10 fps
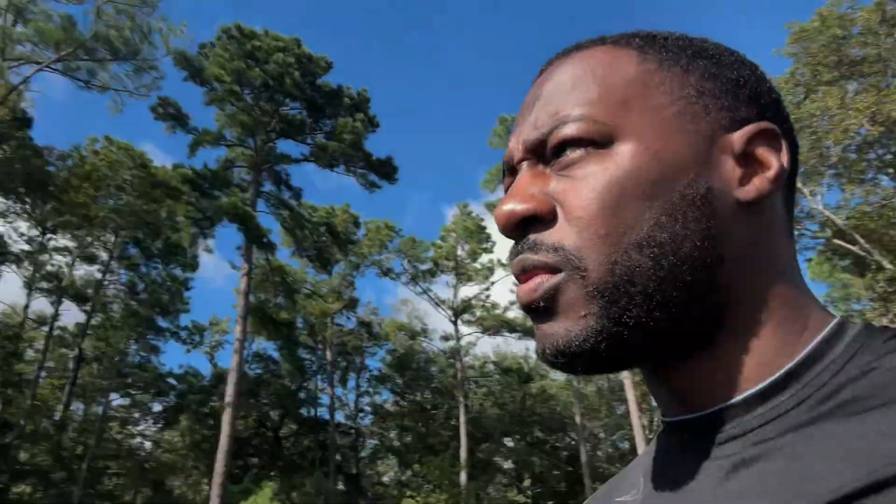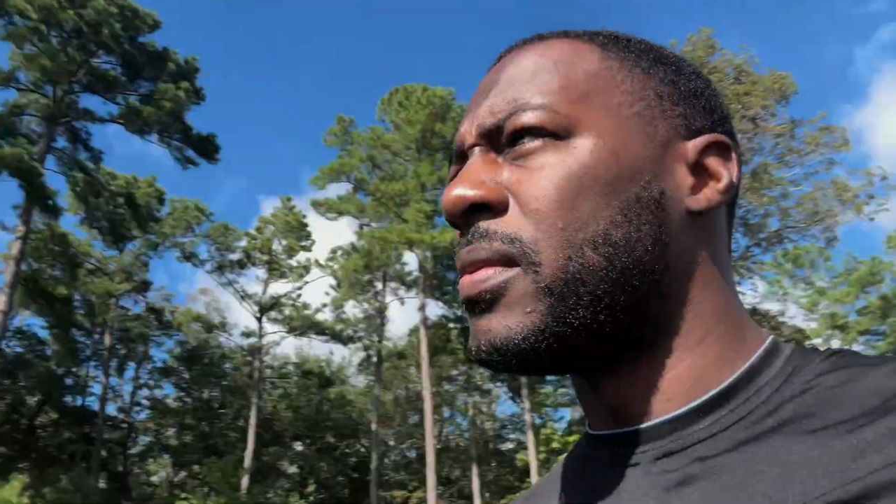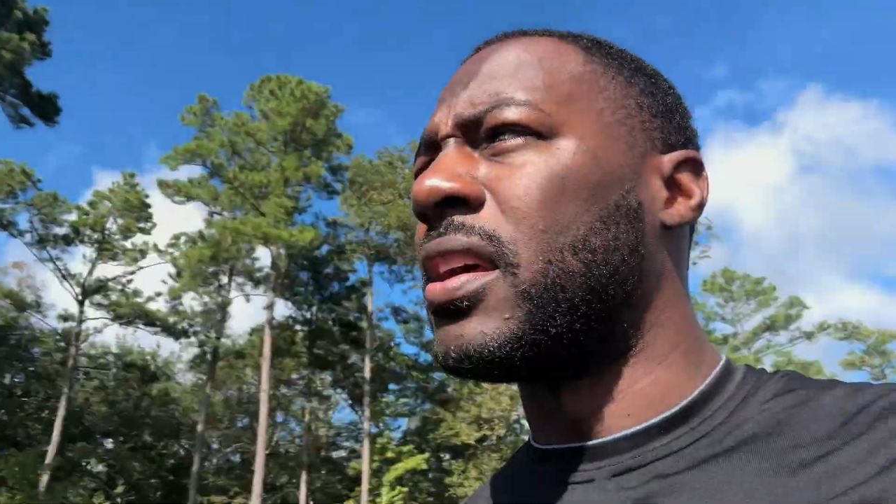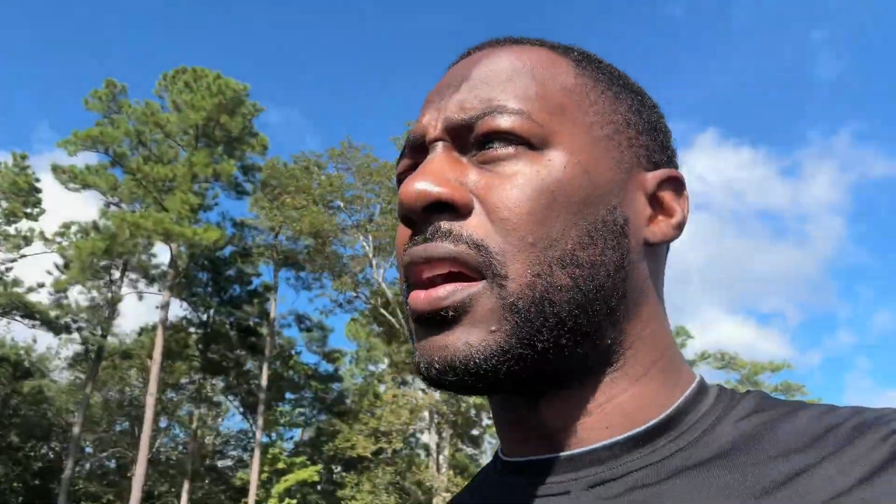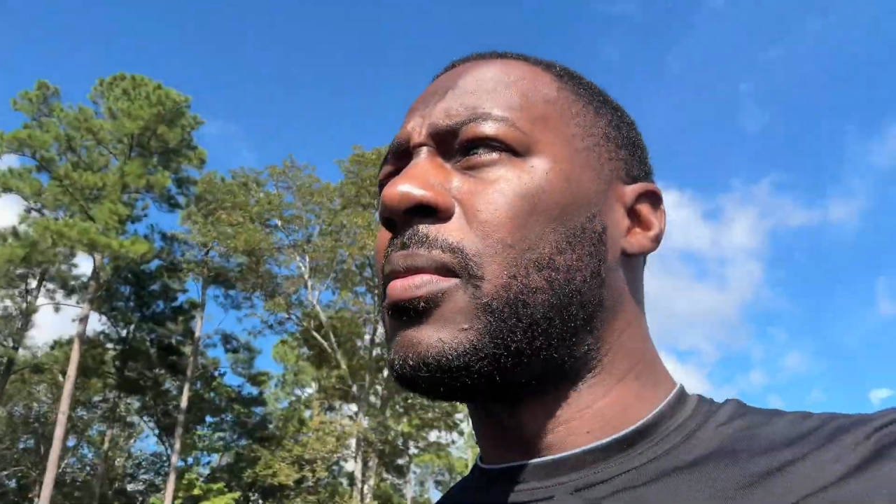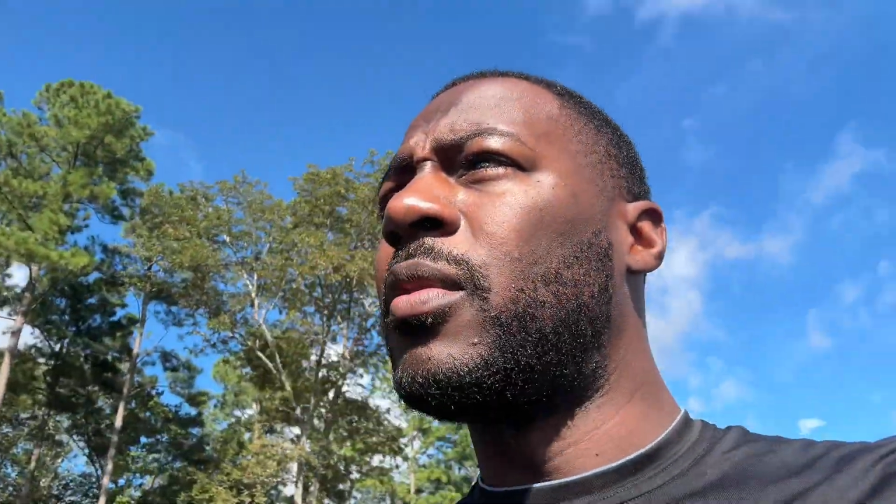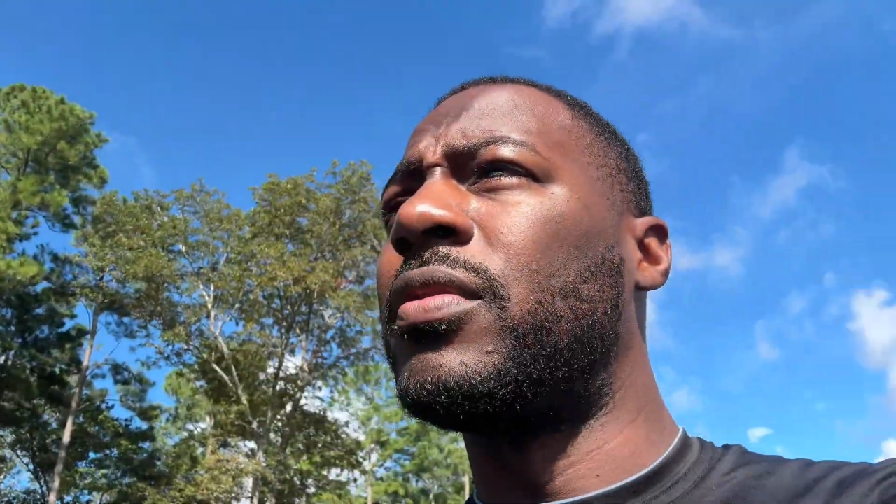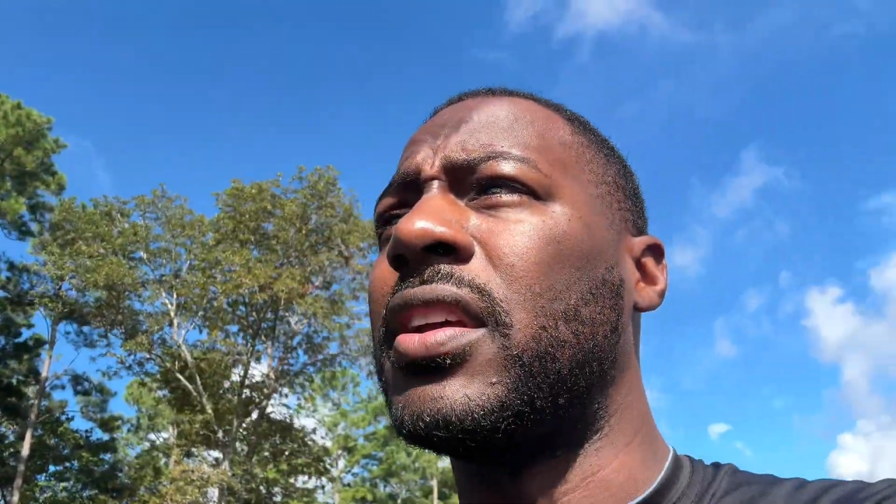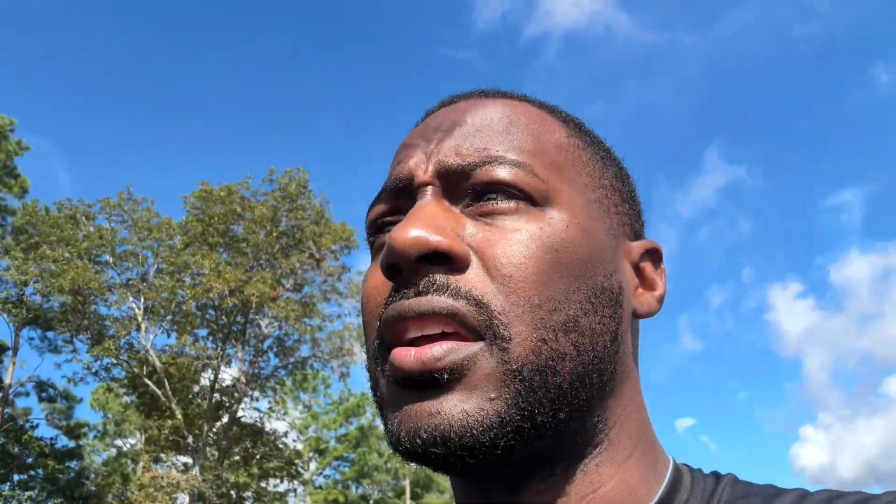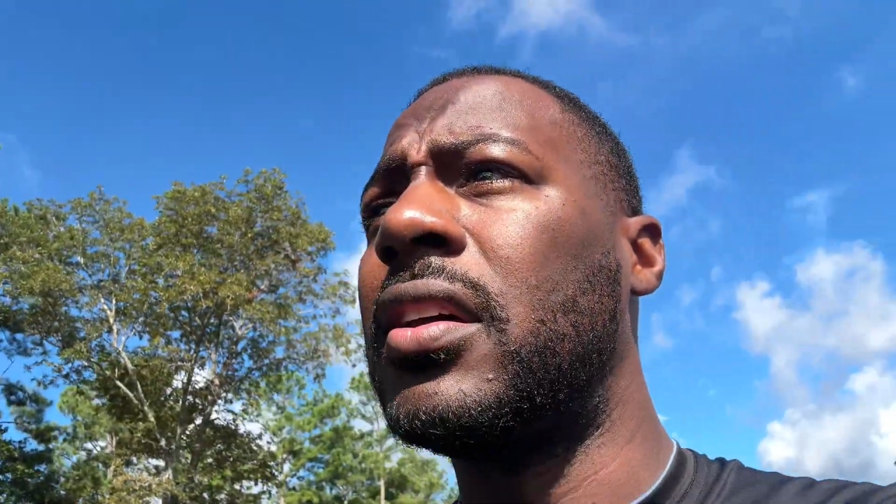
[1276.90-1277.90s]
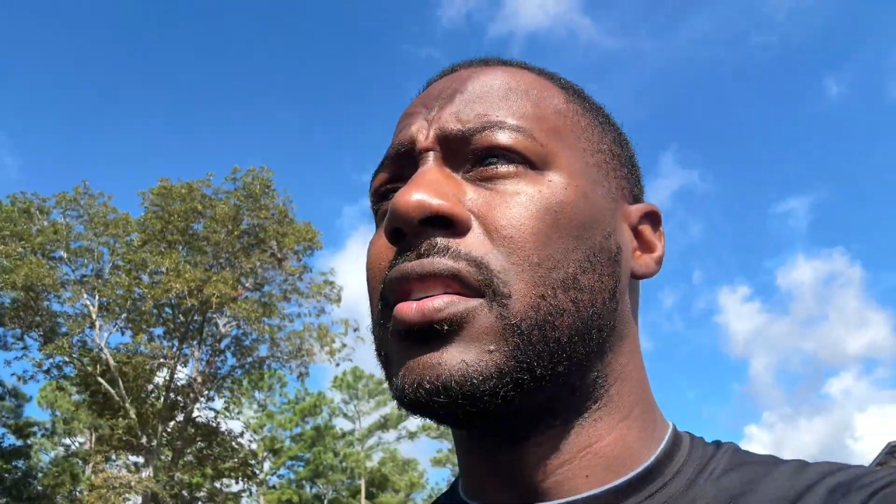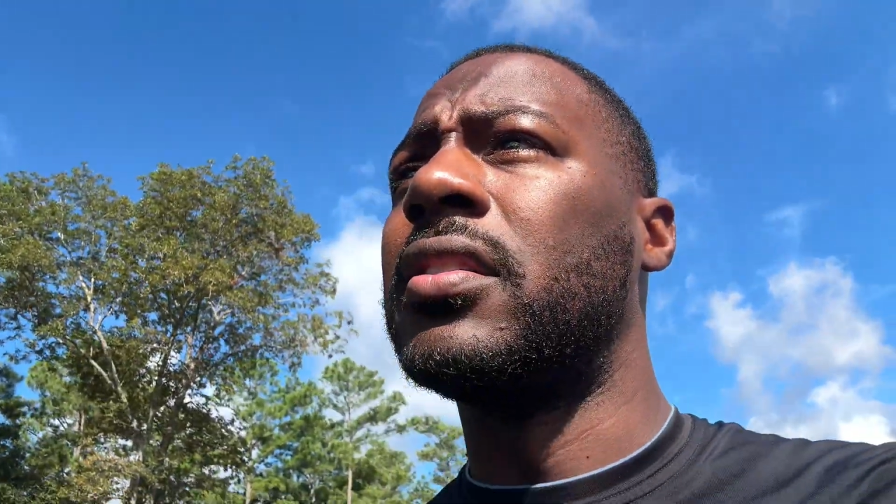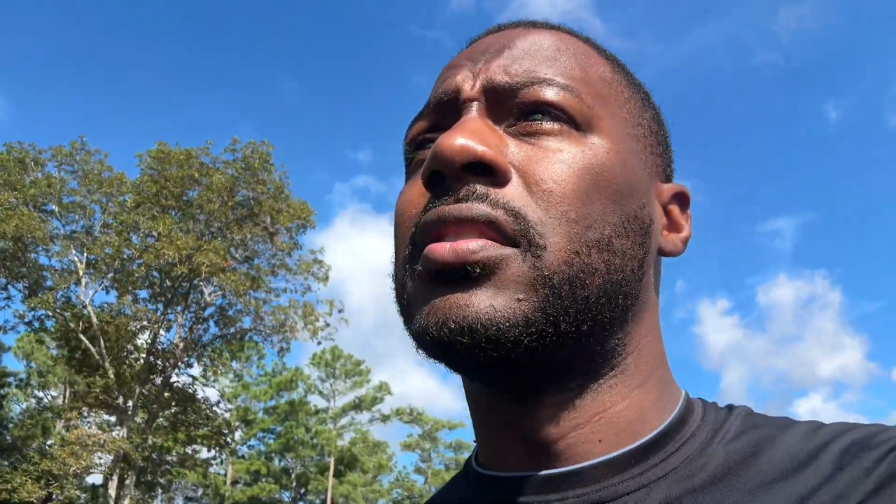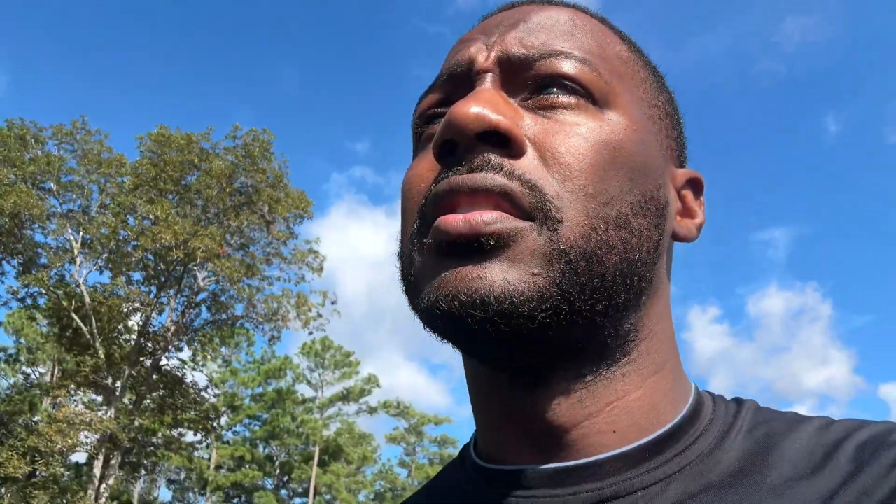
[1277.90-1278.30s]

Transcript: me to come over here,